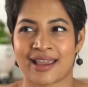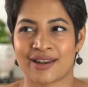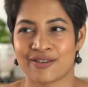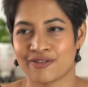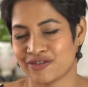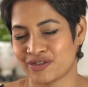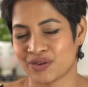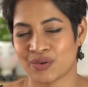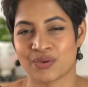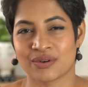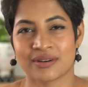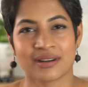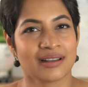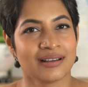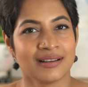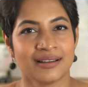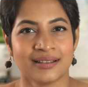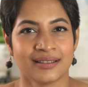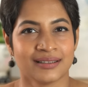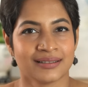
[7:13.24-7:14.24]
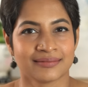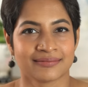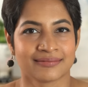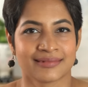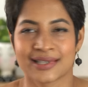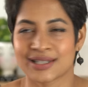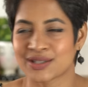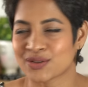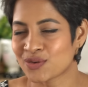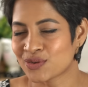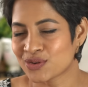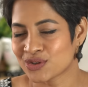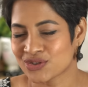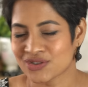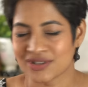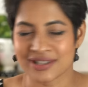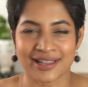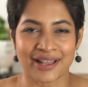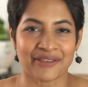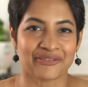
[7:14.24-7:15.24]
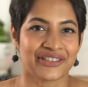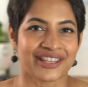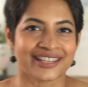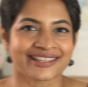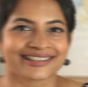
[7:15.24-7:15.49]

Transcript: kind of tone is going to just love